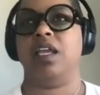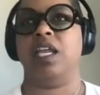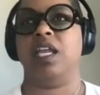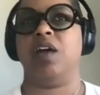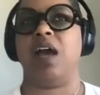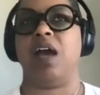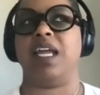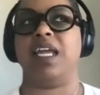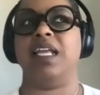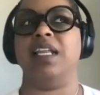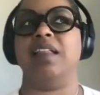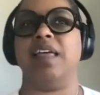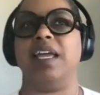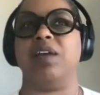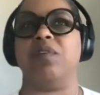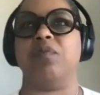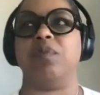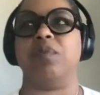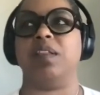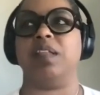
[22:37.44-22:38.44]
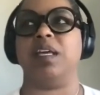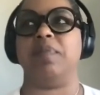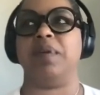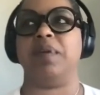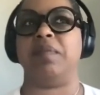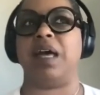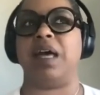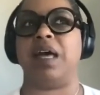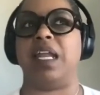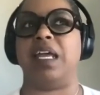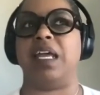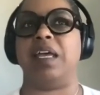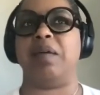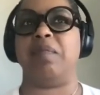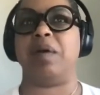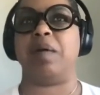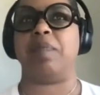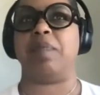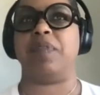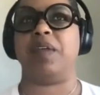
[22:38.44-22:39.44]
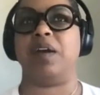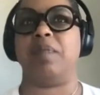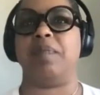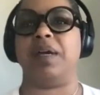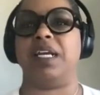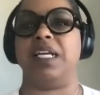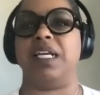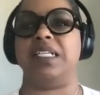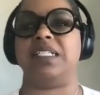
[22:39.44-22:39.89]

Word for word: you know, I can, like, really be mad at him up there, but